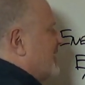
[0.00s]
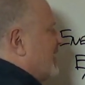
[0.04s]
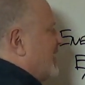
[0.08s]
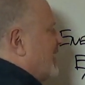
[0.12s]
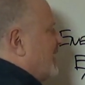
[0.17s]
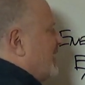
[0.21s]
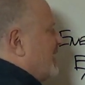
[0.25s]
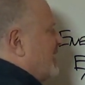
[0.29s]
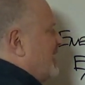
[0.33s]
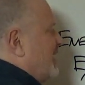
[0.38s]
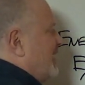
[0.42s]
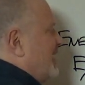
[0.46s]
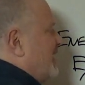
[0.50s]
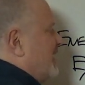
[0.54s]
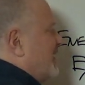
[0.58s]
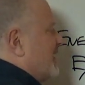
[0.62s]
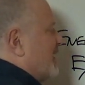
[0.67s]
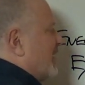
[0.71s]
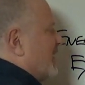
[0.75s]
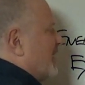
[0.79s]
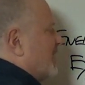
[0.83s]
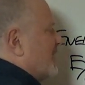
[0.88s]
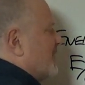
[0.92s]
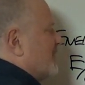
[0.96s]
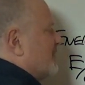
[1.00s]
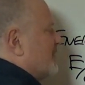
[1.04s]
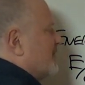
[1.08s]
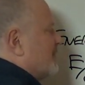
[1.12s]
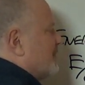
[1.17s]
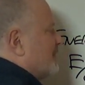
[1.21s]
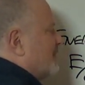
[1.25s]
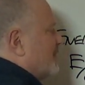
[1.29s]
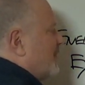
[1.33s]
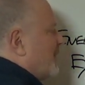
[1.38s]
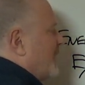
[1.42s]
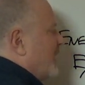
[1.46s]
the ego,
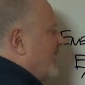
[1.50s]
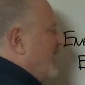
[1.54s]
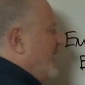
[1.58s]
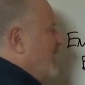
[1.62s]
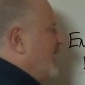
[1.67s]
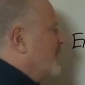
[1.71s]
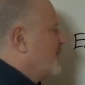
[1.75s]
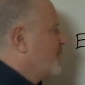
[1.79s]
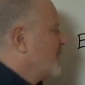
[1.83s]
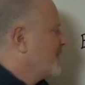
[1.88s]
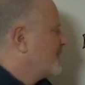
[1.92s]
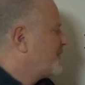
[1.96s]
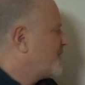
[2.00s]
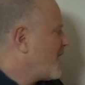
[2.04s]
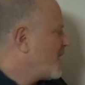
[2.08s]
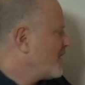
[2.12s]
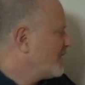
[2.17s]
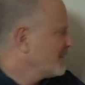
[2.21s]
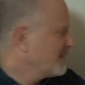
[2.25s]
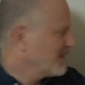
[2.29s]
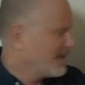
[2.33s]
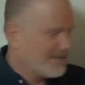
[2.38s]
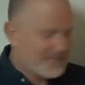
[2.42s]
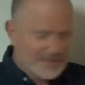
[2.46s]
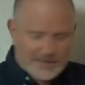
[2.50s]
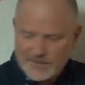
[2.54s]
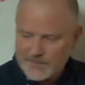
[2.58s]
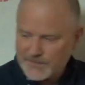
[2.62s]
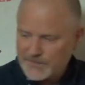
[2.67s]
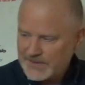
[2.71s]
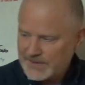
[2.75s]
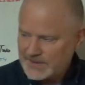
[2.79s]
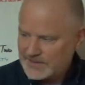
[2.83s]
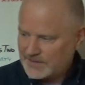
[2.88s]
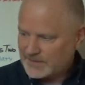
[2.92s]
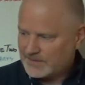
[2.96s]
if we fall in love with the
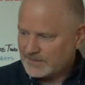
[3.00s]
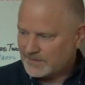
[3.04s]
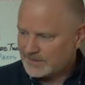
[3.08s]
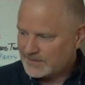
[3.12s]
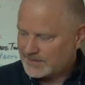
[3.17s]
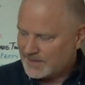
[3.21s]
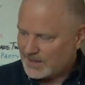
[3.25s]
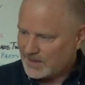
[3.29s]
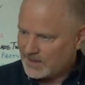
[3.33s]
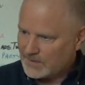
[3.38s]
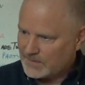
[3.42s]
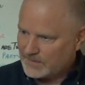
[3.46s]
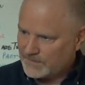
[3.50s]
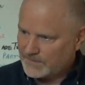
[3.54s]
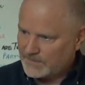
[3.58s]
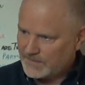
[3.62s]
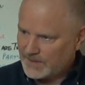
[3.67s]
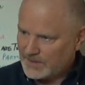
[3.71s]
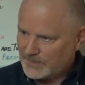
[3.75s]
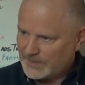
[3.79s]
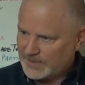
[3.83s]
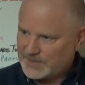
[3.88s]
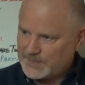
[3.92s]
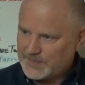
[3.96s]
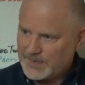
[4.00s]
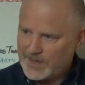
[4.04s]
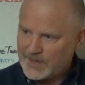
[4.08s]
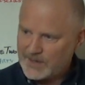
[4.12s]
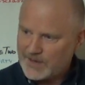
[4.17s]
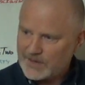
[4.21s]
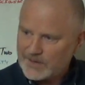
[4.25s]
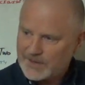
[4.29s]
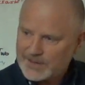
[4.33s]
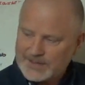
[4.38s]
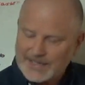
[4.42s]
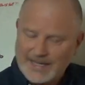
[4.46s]
physical self and we spend
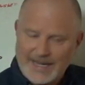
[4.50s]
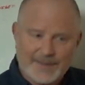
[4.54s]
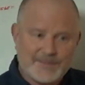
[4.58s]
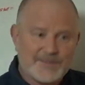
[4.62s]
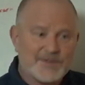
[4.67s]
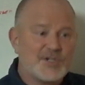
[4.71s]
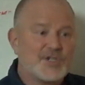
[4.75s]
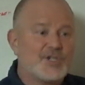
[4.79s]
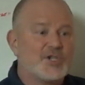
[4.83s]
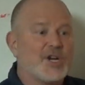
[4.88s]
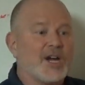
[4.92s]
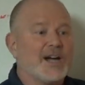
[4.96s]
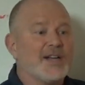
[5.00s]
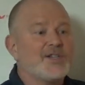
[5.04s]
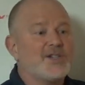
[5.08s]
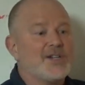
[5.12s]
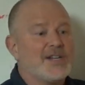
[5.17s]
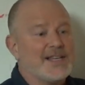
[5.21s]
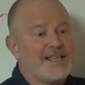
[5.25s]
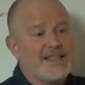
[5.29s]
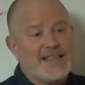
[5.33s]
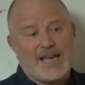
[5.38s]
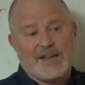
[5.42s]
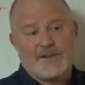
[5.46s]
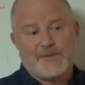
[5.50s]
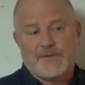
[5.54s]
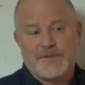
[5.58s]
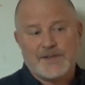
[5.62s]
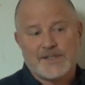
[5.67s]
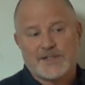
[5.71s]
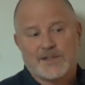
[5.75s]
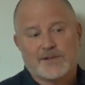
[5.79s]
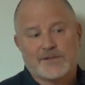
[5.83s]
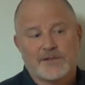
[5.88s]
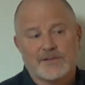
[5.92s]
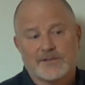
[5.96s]
all our time judging that
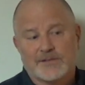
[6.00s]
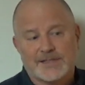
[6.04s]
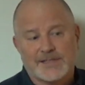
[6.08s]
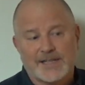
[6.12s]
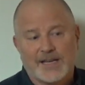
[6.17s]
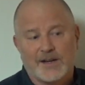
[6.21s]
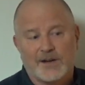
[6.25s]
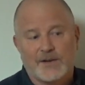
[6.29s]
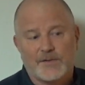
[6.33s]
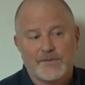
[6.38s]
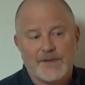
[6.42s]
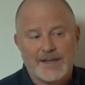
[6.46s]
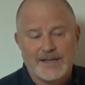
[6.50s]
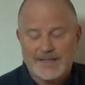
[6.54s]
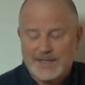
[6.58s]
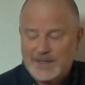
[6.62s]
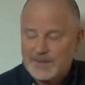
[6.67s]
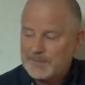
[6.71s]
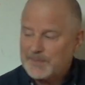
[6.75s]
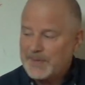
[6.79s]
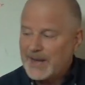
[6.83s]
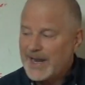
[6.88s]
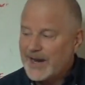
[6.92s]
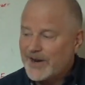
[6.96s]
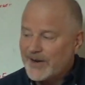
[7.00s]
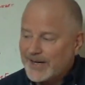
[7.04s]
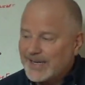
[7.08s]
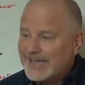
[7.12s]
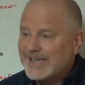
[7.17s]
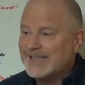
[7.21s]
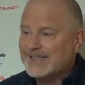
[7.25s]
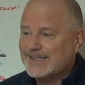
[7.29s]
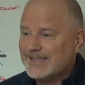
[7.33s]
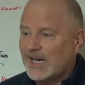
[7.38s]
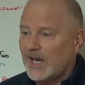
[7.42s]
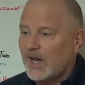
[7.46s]
physical self and comparing
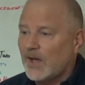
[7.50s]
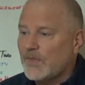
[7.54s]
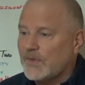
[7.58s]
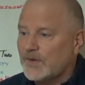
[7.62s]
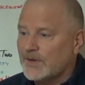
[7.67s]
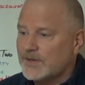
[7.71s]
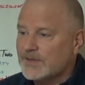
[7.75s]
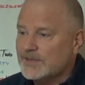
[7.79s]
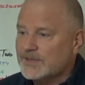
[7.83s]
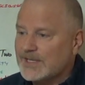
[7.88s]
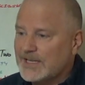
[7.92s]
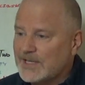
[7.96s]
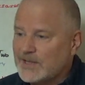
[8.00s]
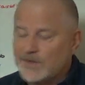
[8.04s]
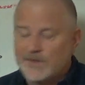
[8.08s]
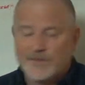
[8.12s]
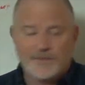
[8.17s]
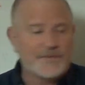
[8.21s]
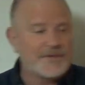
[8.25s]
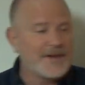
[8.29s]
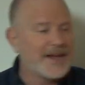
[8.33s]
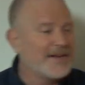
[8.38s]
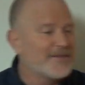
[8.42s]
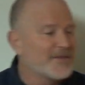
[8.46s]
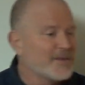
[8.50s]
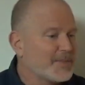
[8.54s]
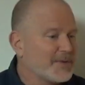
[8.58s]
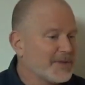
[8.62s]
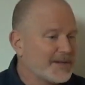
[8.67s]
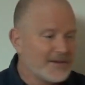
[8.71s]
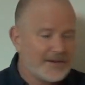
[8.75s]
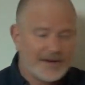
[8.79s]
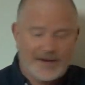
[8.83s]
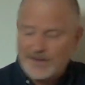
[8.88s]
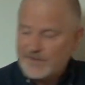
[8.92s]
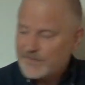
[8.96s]
it to others, either
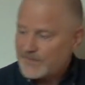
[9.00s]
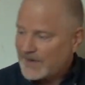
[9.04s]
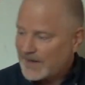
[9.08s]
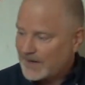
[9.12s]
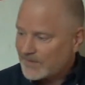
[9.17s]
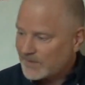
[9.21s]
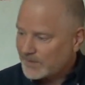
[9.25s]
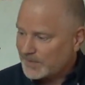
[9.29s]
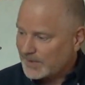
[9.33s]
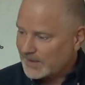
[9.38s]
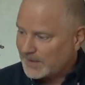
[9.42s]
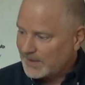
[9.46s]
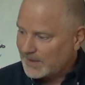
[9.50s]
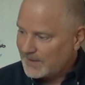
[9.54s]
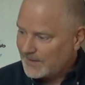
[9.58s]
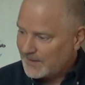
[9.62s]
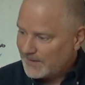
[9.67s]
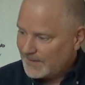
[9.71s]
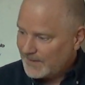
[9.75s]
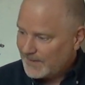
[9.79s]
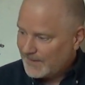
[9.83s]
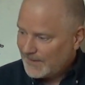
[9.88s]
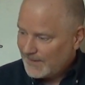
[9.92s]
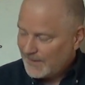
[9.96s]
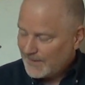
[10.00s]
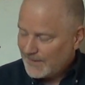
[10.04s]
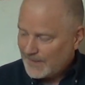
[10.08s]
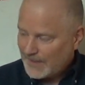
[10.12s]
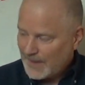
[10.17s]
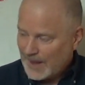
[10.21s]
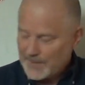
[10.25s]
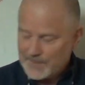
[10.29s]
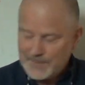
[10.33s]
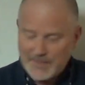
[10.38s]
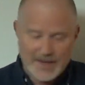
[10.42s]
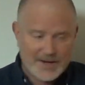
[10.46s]
favorably or unfavorably,
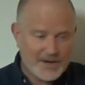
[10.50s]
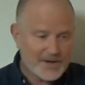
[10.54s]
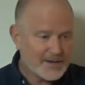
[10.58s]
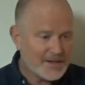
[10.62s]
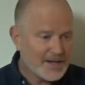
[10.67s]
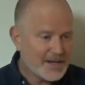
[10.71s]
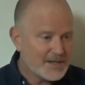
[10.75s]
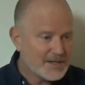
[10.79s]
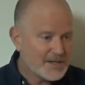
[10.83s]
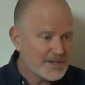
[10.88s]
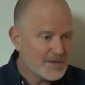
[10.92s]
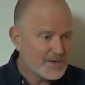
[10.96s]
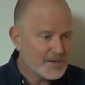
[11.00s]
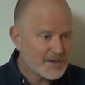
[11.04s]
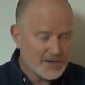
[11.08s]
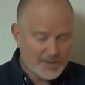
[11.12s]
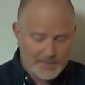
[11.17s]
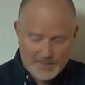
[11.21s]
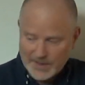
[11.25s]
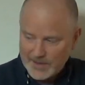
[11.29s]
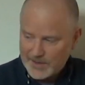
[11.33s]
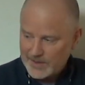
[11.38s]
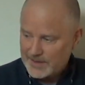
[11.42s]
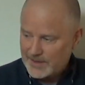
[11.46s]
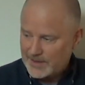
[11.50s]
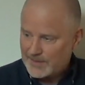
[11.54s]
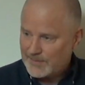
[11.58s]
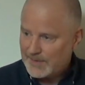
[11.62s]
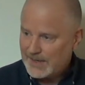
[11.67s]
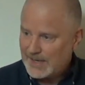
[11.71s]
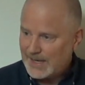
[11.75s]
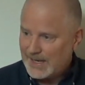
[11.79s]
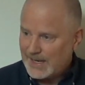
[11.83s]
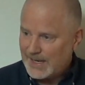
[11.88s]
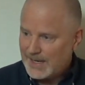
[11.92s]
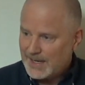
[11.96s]
I'm better than you, you're better than
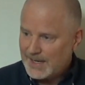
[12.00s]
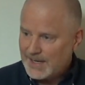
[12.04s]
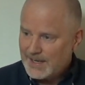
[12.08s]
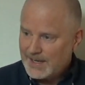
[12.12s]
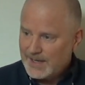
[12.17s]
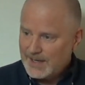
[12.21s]
me.